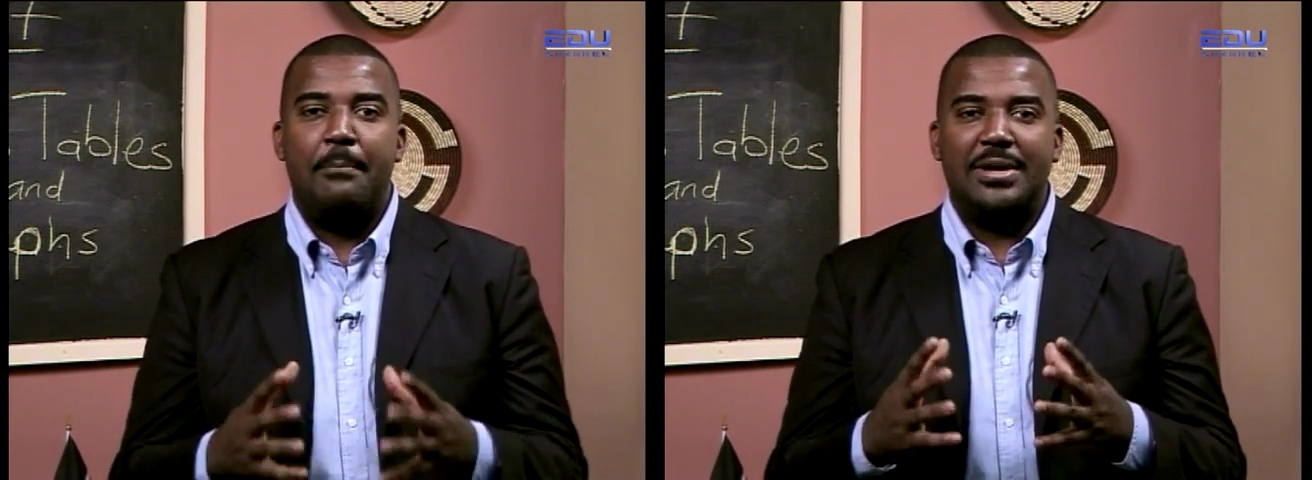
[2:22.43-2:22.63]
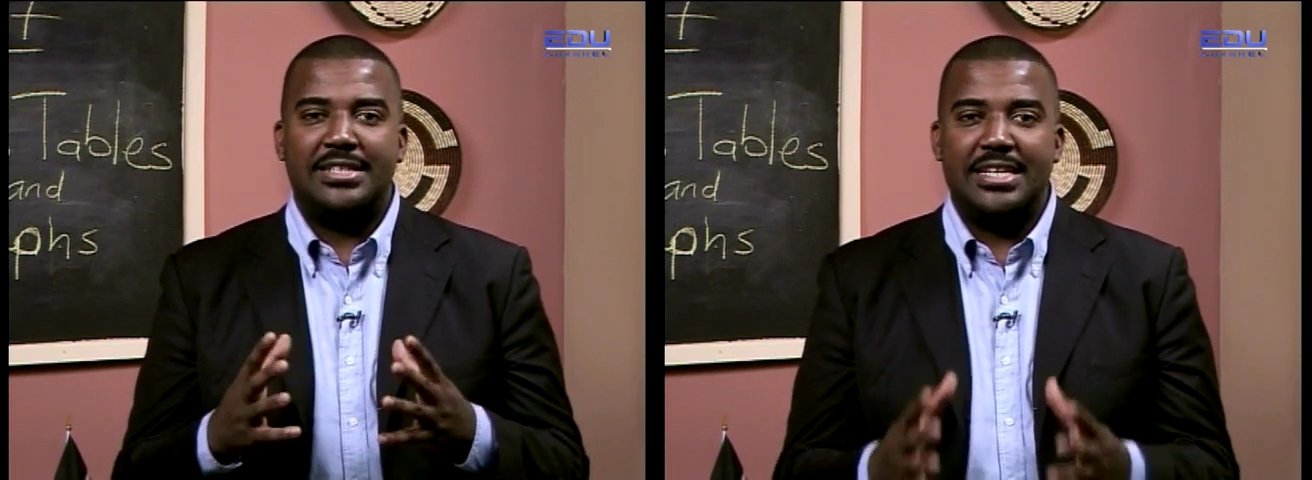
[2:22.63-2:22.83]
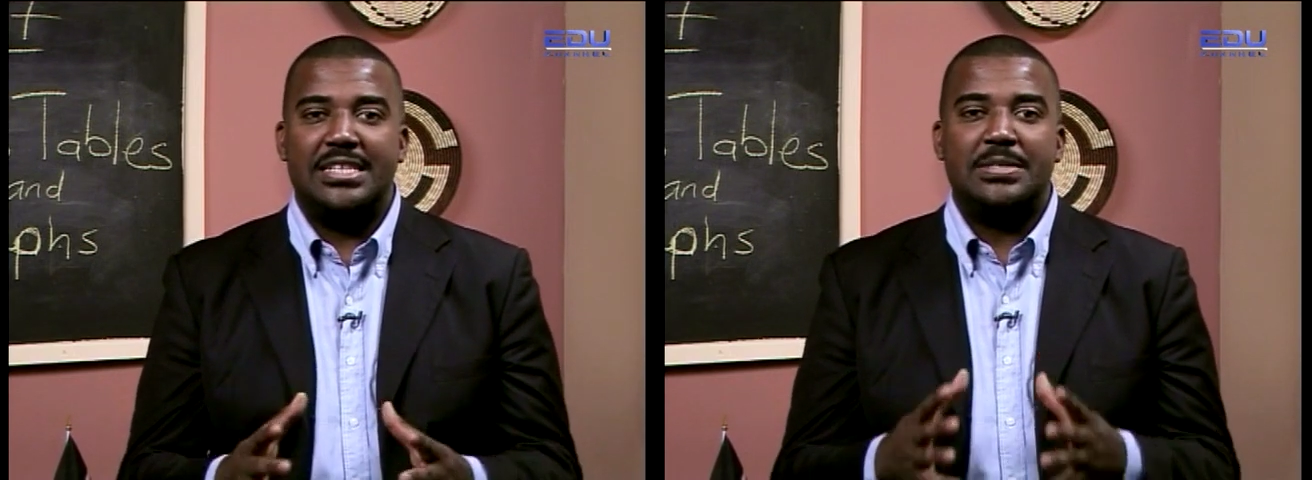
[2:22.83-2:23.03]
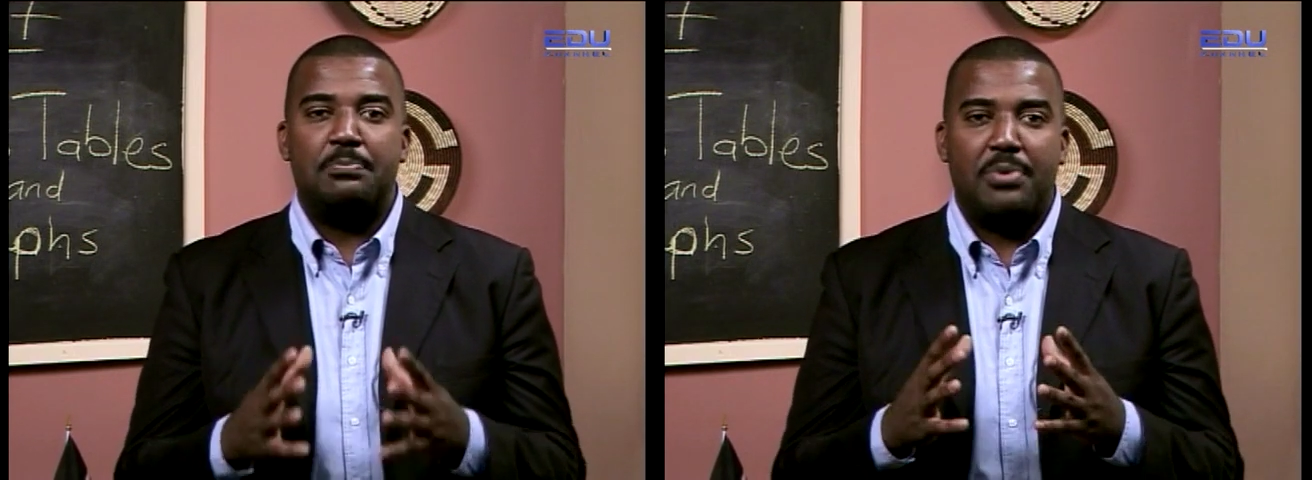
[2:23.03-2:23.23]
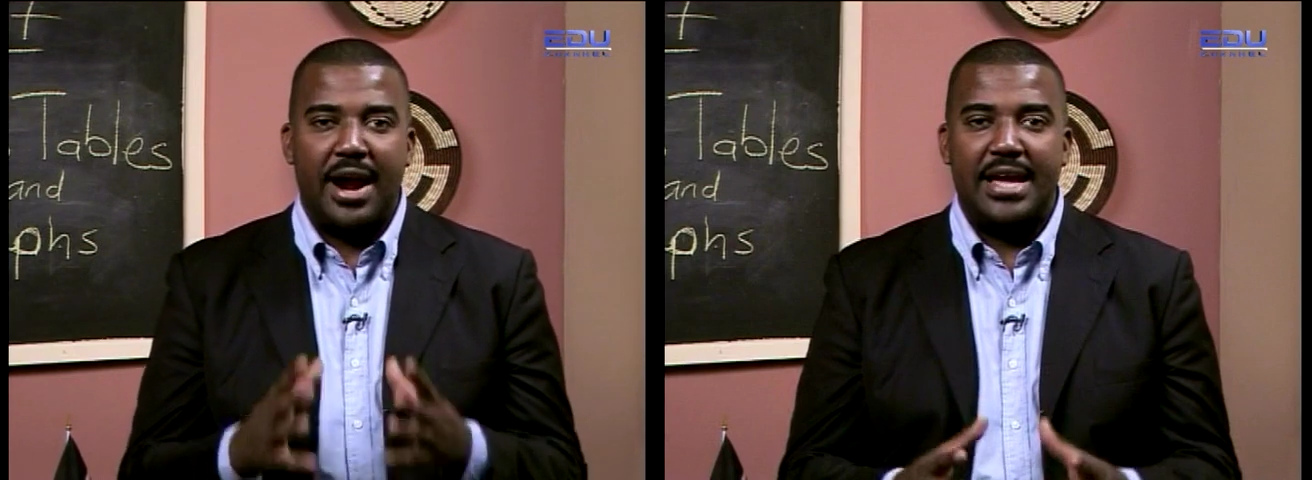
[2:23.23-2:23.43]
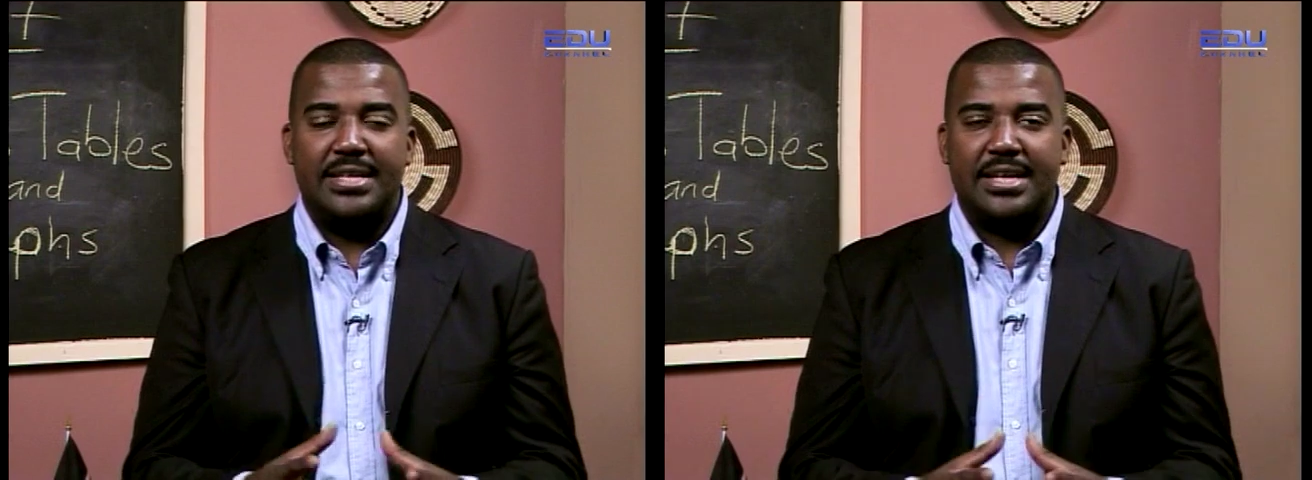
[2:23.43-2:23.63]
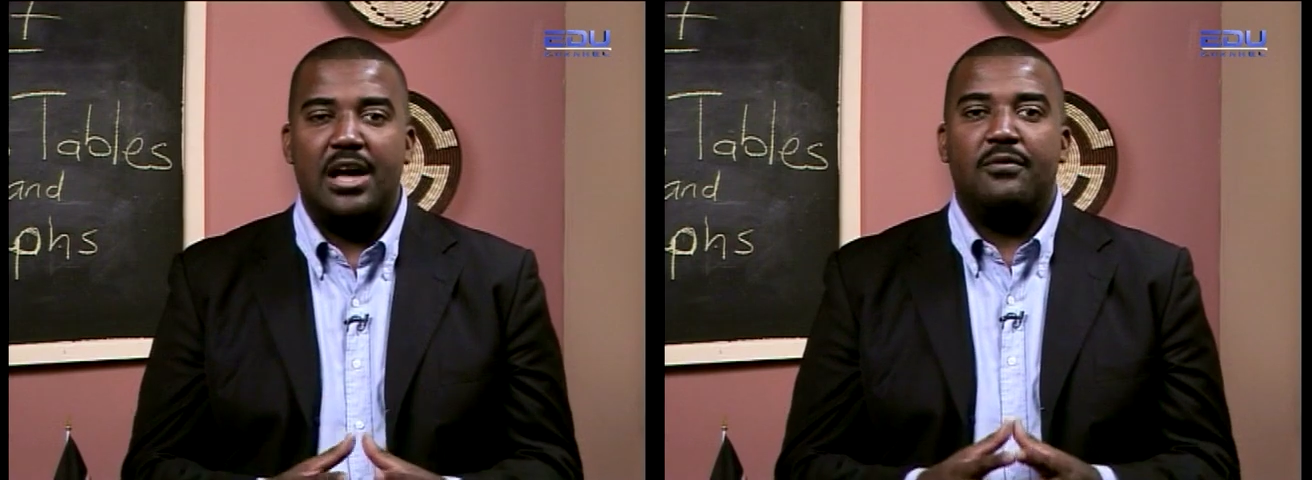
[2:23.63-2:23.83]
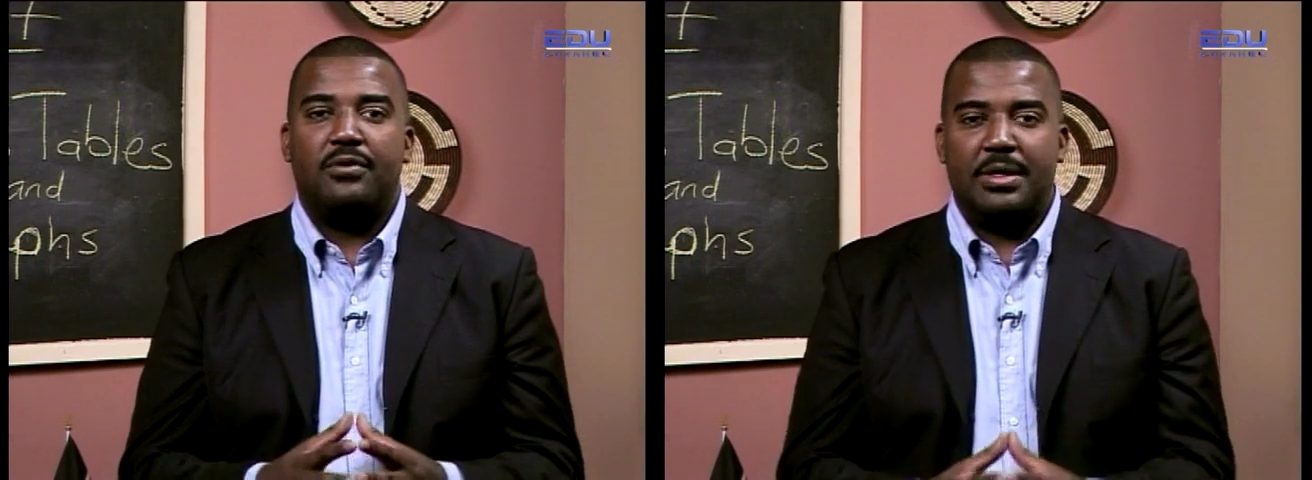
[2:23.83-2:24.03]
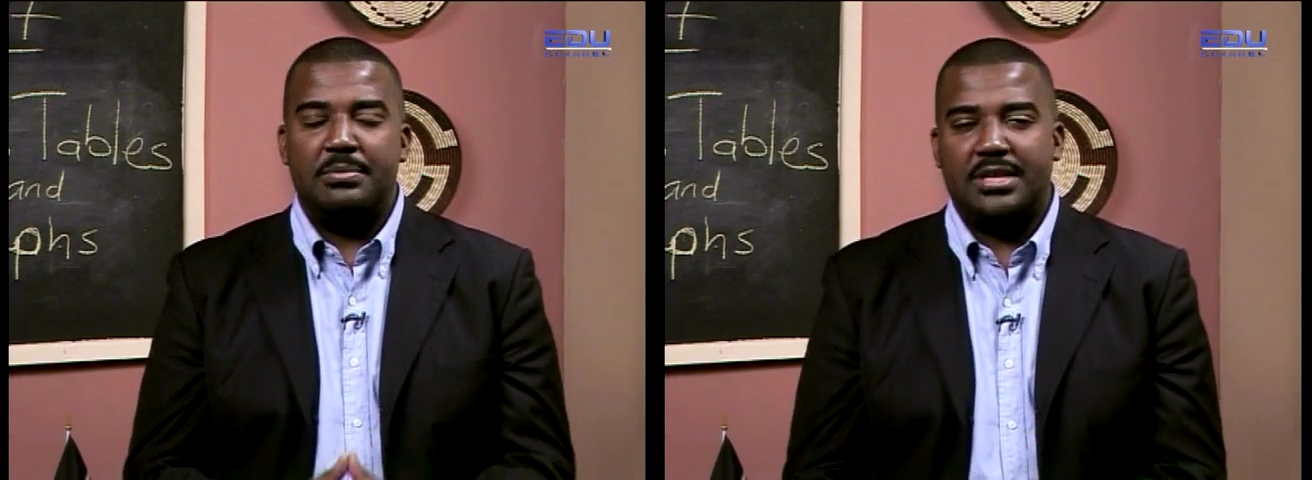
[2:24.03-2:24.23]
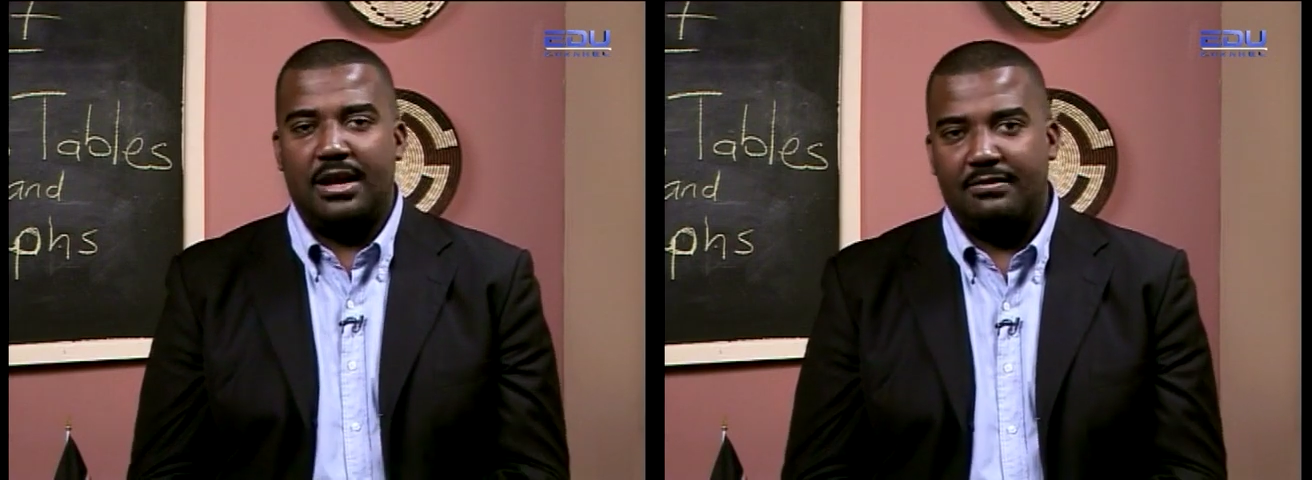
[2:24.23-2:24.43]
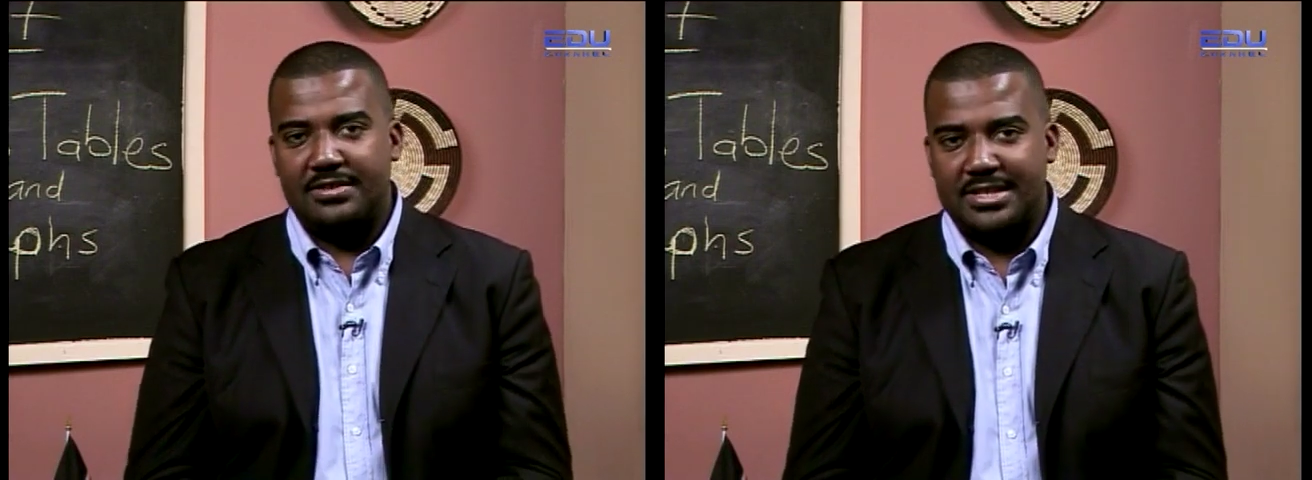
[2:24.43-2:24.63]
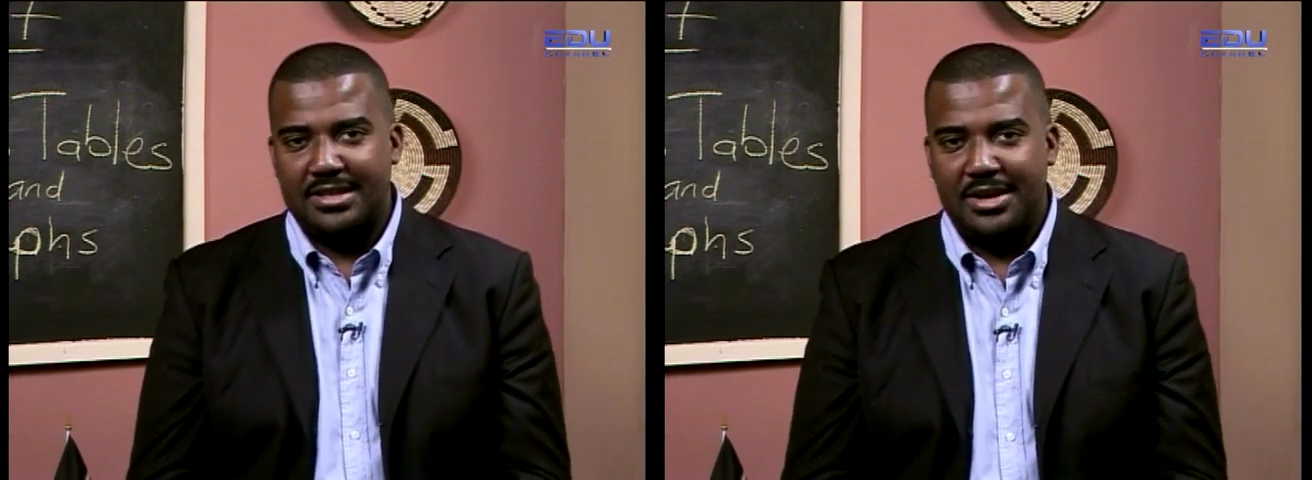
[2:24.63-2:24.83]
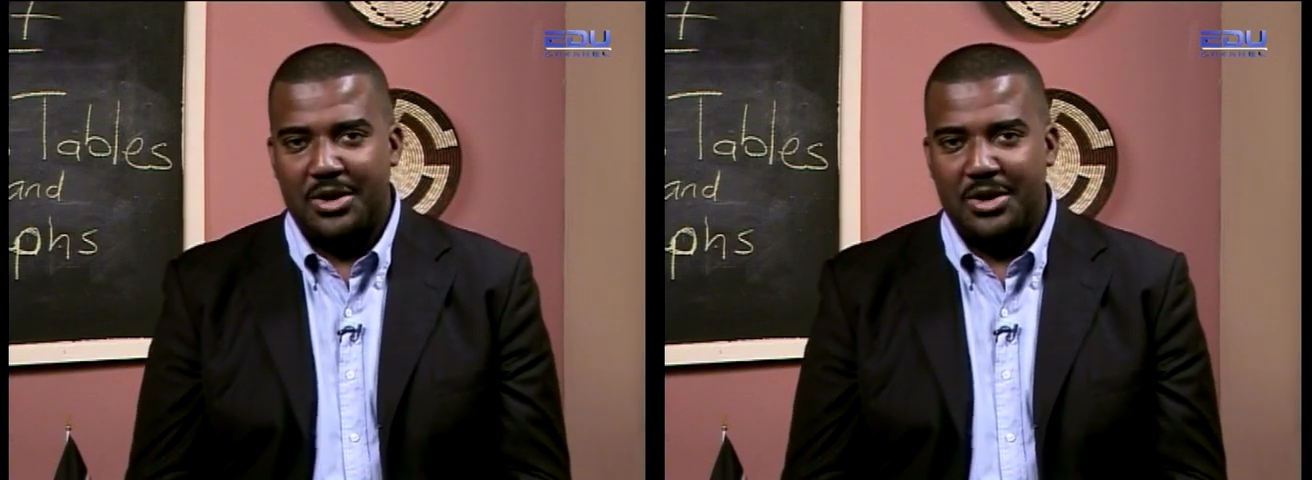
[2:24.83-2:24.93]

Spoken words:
purchase price for themselves.